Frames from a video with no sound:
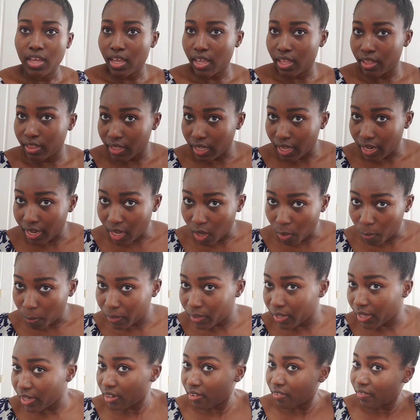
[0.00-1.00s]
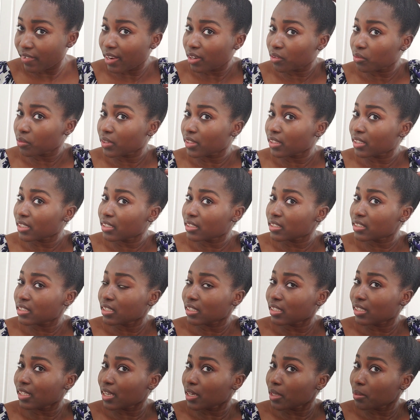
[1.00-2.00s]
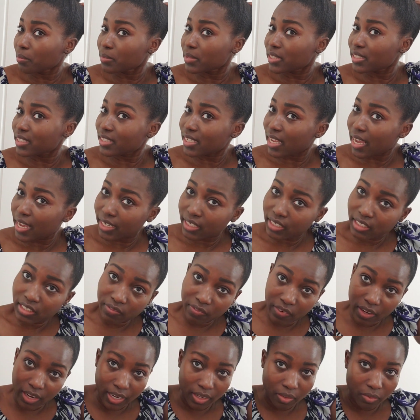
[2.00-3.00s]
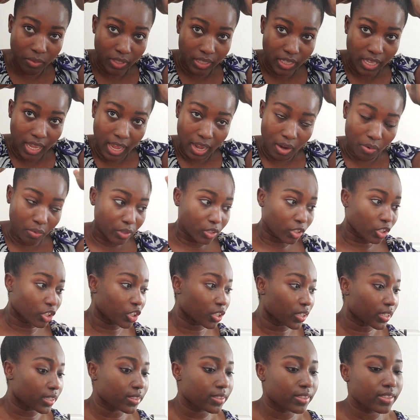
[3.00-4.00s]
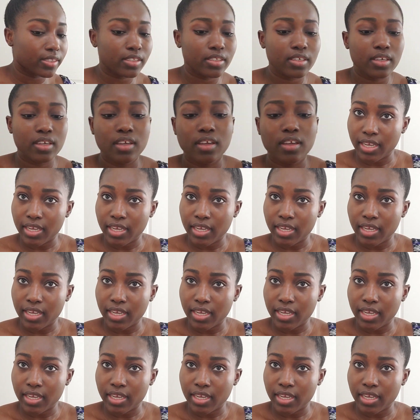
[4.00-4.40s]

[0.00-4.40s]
And then I'll play around with it till I'm satisfied with how it looks.